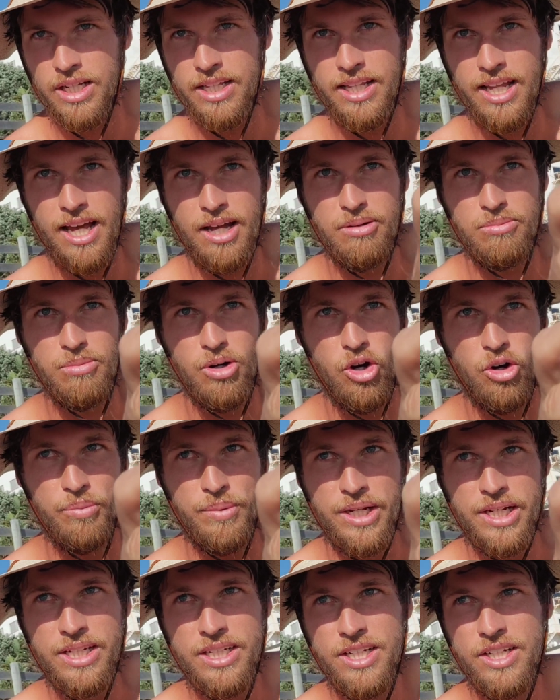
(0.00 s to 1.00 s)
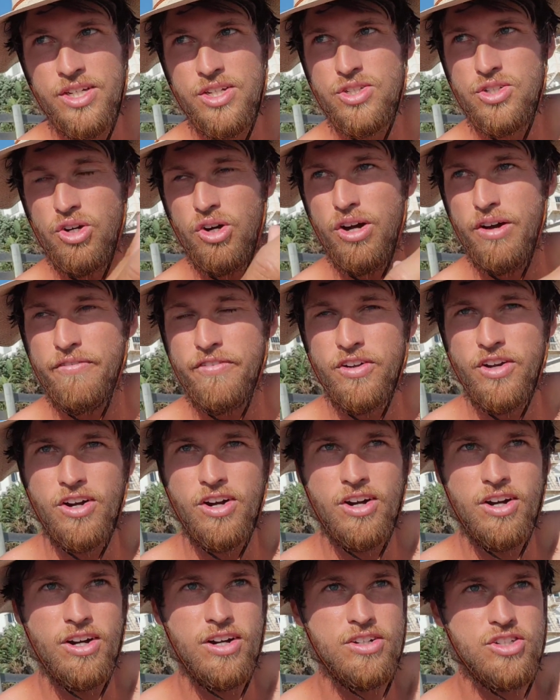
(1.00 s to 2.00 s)
in that moment. So if
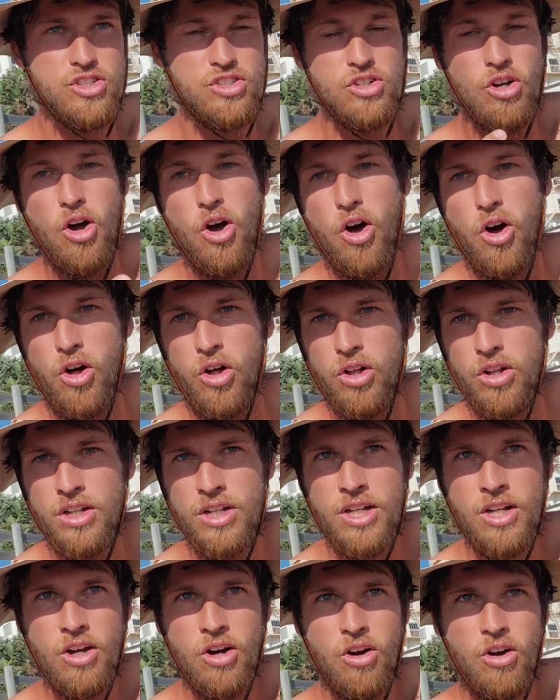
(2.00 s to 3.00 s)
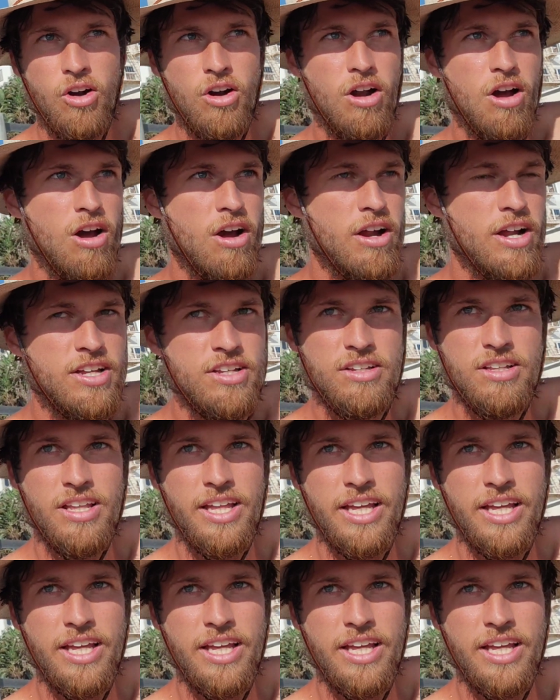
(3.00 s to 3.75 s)
your soul or heart is